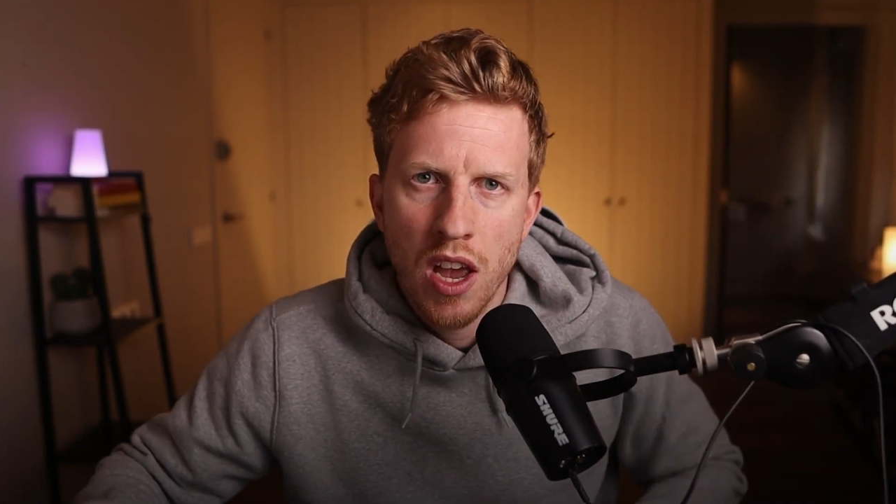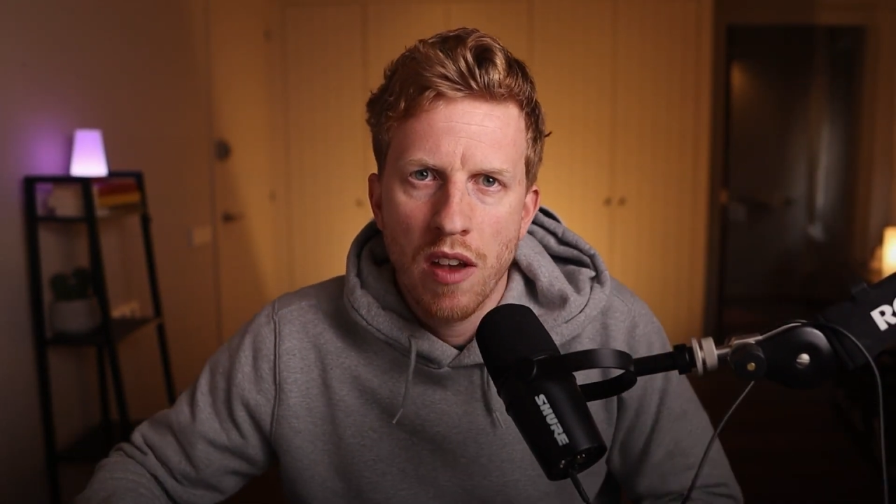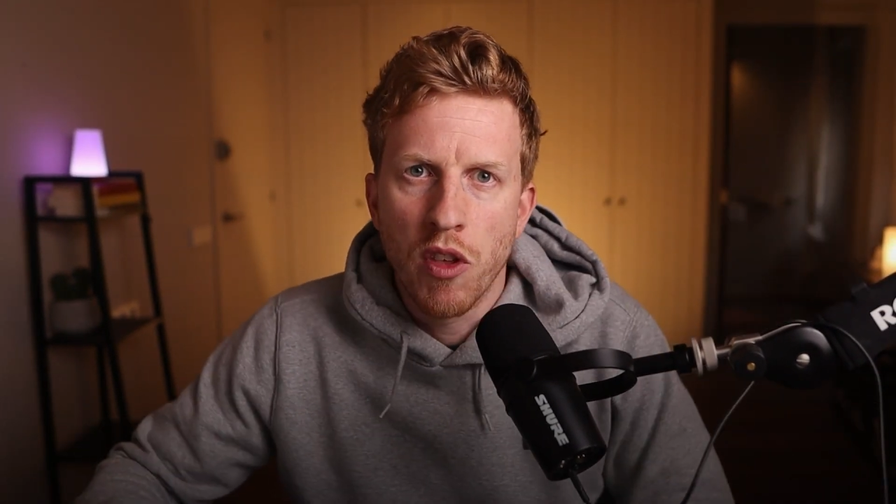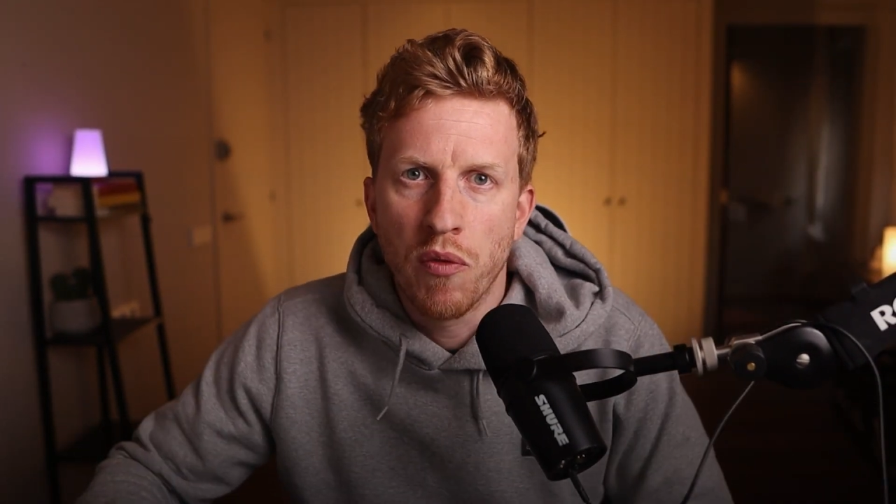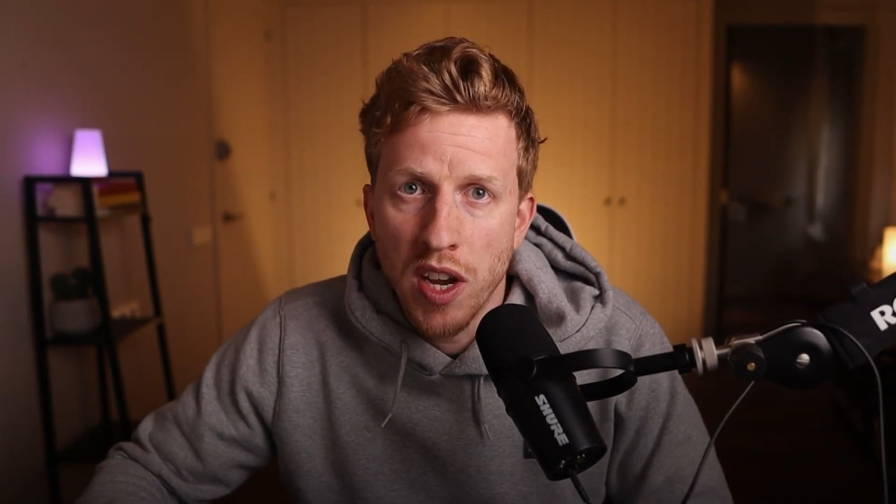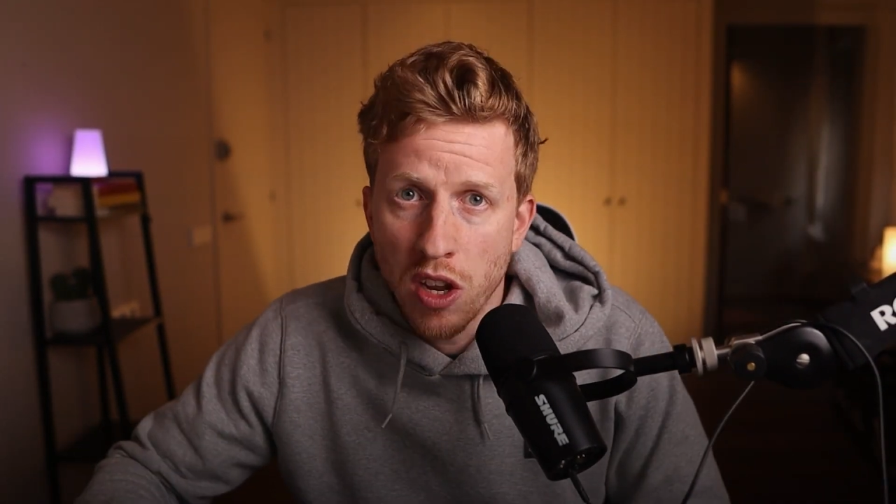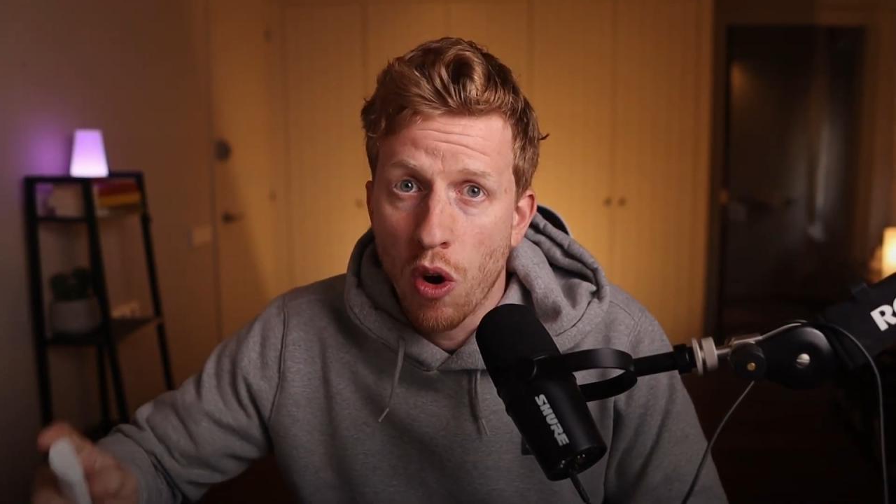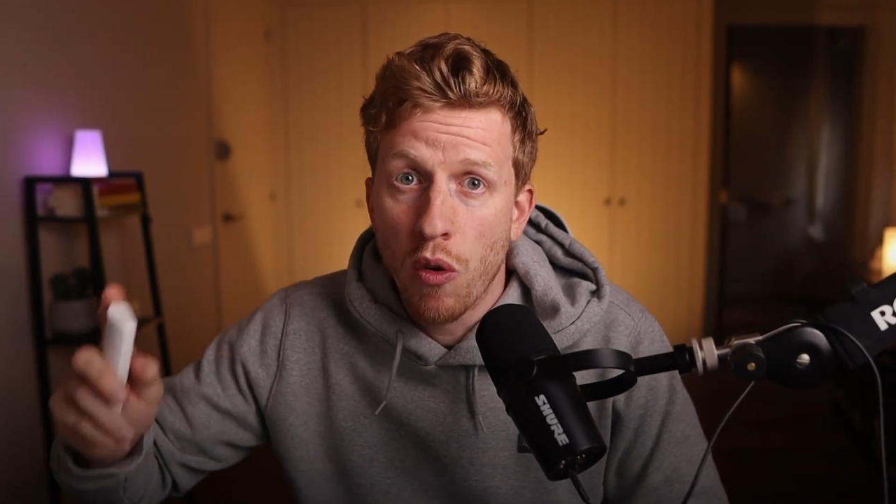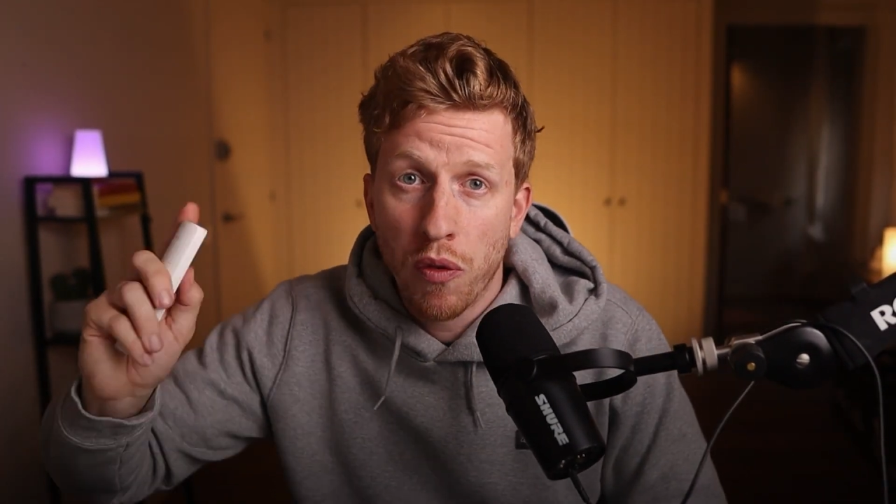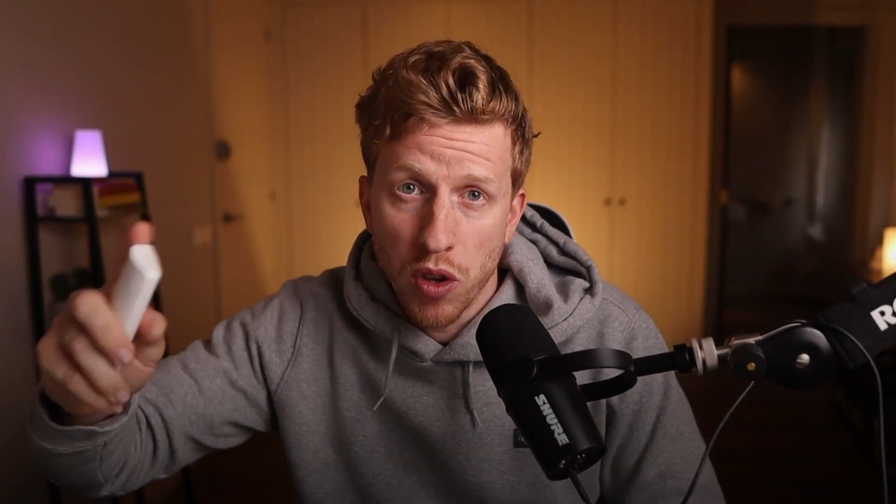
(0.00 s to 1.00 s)
of the
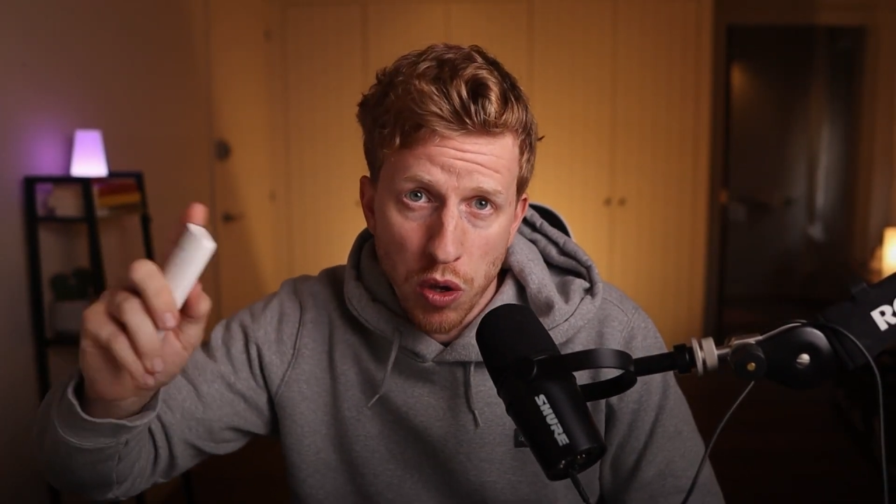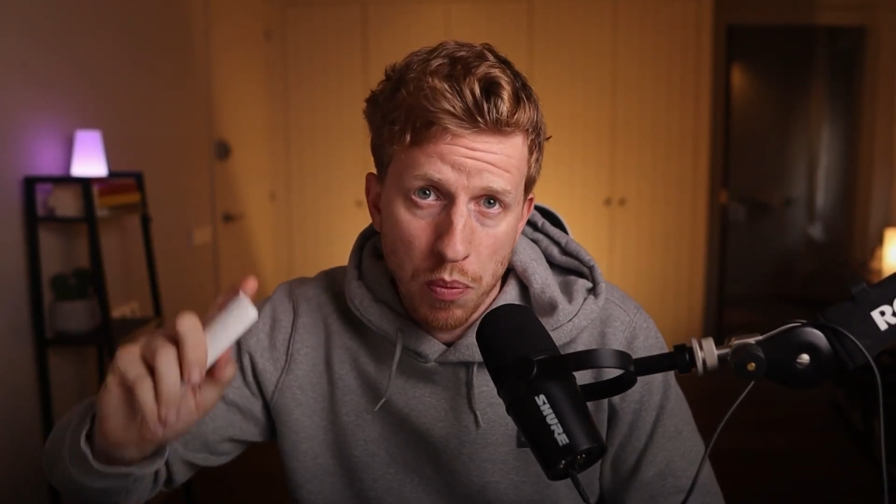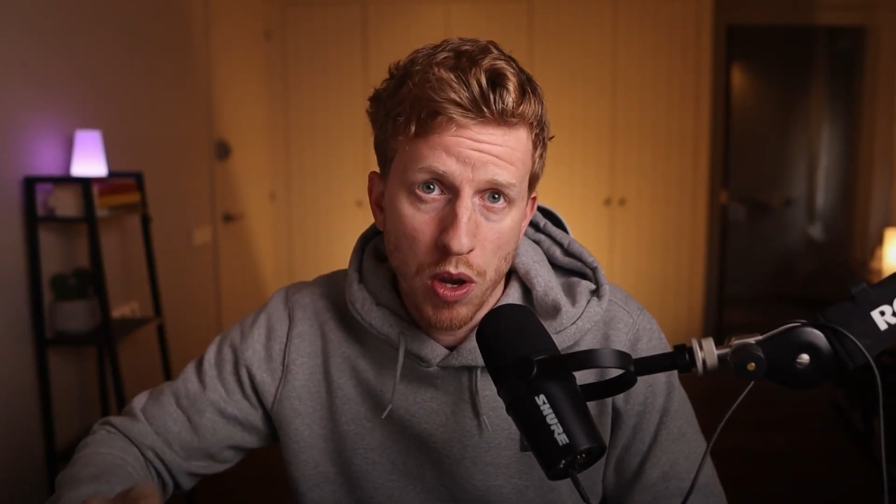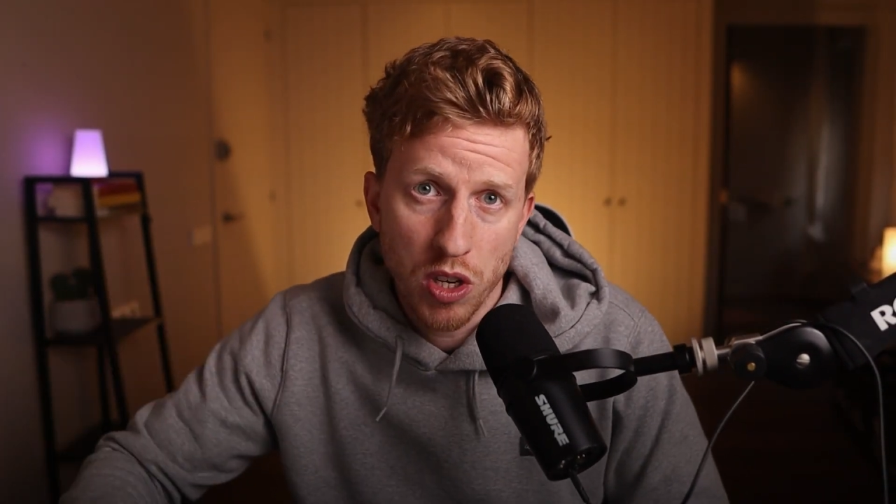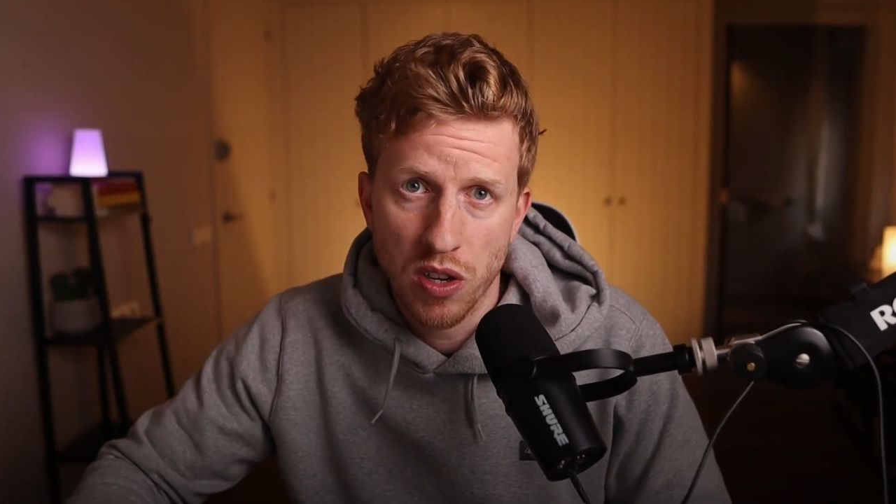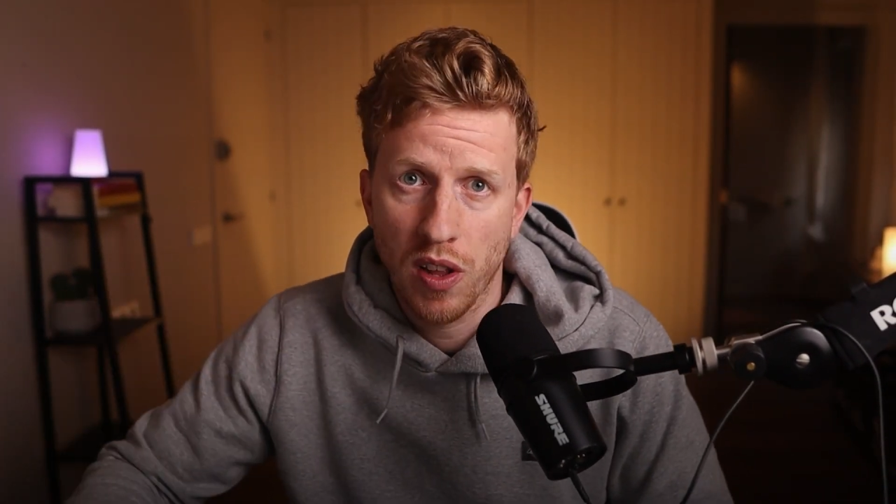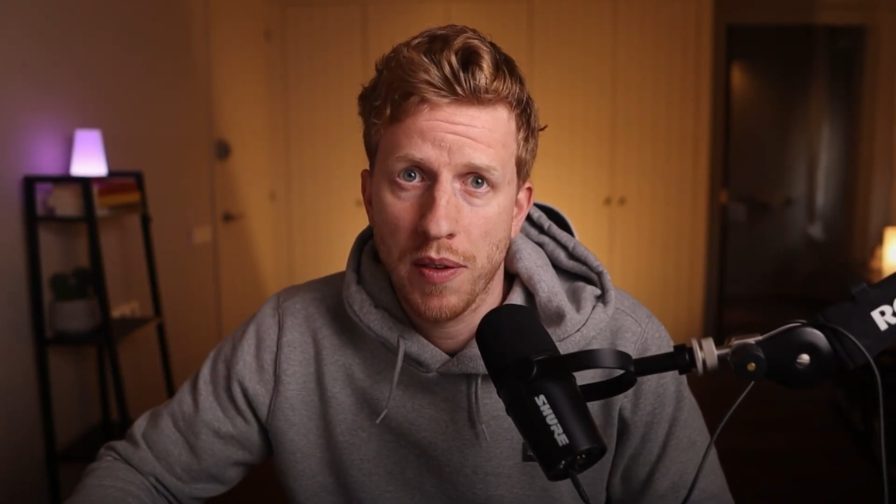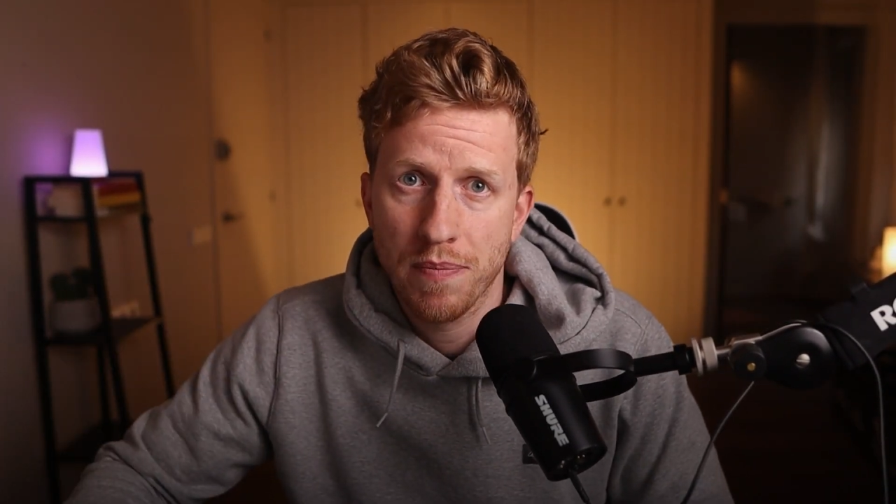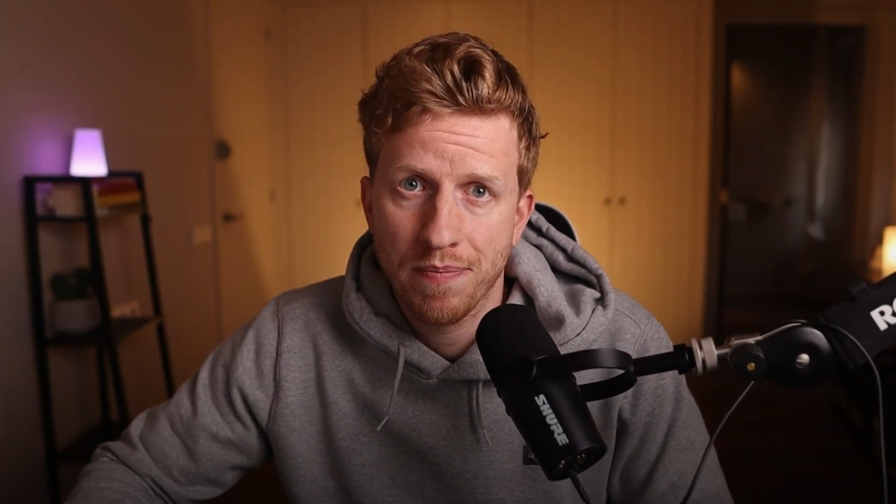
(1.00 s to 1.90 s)
video for you personally.